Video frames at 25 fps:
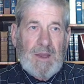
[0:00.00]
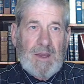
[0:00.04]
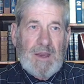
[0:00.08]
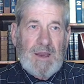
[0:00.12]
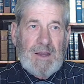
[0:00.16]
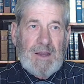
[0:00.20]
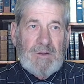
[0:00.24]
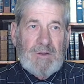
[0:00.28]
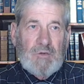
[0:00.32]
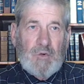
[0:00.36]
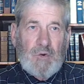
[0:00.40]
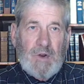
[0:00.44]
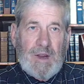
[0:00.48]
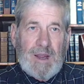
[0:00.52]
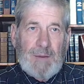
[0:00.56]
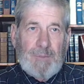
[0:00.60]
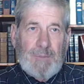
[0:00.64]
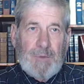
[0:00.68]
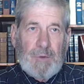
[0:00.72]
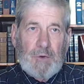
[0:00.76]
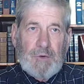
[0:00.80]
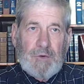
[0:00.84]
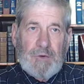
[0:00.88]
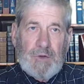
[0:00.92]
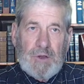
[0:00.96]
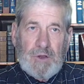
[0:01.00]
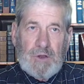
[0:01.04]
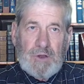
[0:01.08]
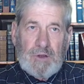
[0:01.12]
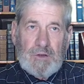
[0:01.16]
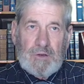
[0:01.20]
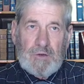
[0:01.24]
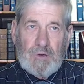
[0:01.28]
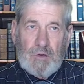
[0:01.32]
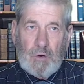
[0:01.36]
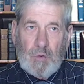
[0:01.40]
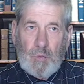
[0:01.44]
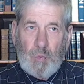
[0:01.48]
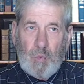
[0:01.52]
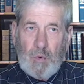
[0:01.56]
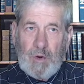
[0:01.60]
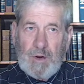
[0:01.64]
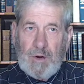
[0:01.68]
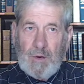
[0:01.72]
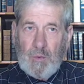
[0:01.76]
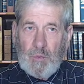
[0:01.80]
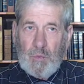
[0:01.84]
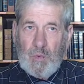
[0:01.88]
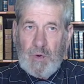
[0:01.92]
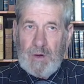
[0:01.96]
And trampled your
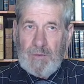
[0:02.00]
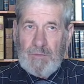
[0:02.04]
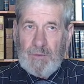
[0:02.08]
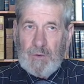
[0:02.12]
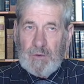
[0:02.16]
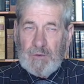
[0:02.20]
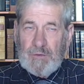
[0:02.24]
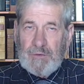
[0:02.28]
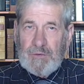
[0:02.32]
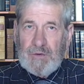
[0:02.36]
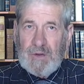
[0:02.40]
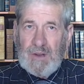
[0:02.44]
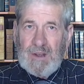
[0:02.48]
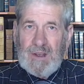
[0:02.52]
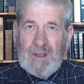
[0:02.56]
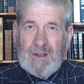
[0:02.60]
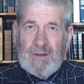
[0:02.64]
rivers.